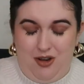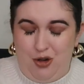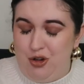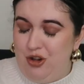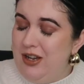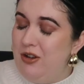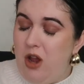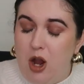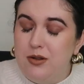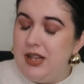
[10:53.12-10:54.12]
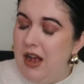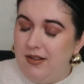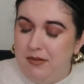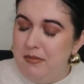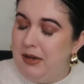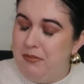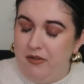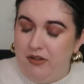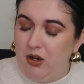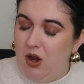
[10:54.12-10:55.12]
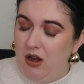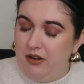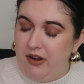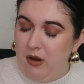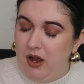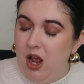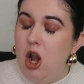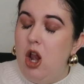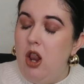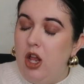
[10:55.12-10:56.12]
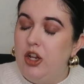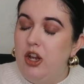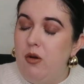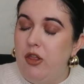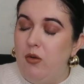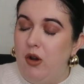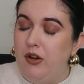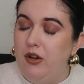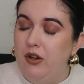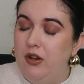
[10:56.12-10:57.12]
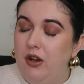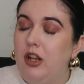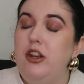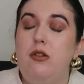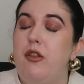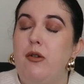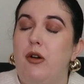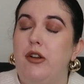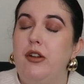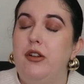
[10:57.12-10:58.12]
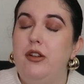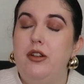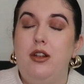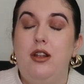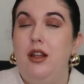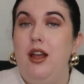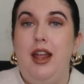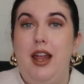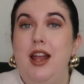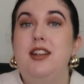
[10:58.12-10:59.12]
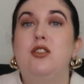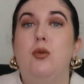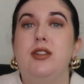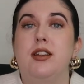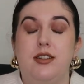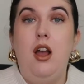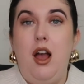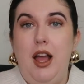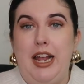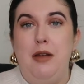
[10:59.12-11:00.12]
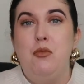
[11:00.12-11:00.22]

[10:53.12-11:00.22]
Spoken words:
she knows how to make buffalo cauliflower like no other one. Like no other one. Exquisite. Okay,